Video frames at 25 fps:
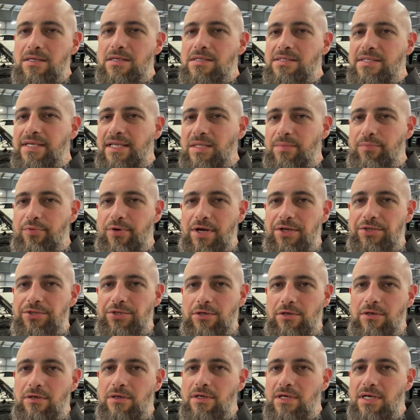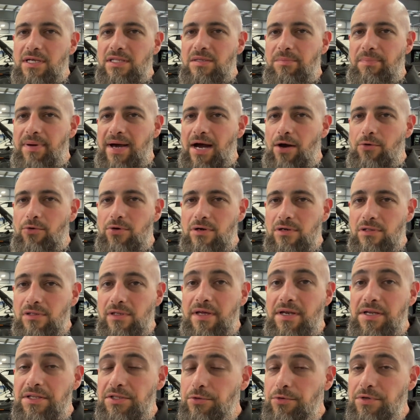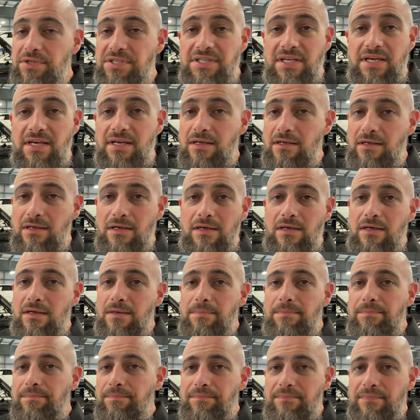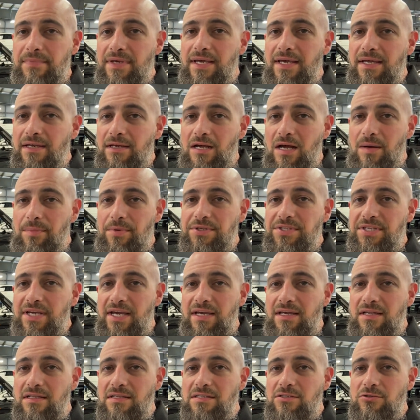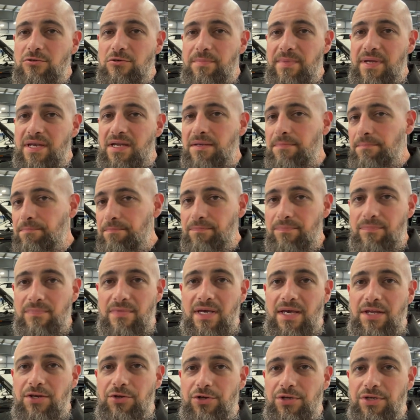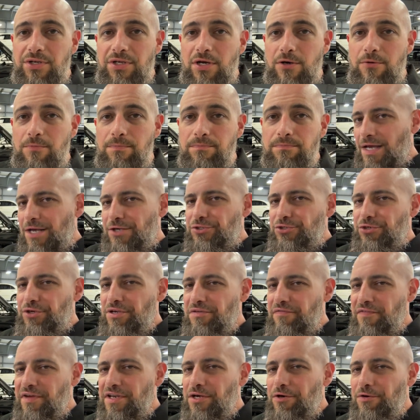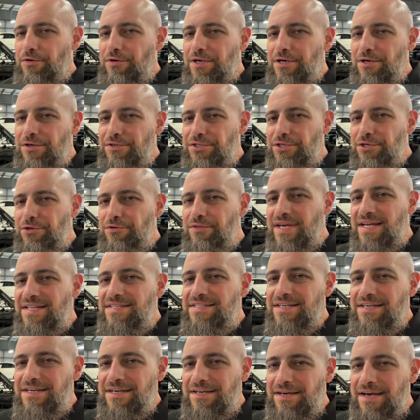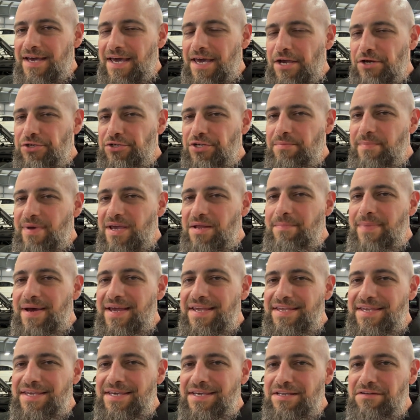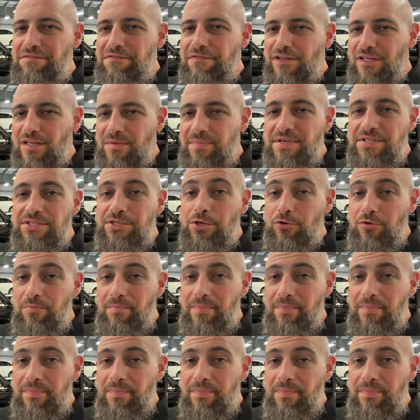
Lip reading: set the pressure, hit the power, let it do its thing, and a couple seconds to a minute, and you're good to go. I'll show you a video here too that I actually made my kid fill up his own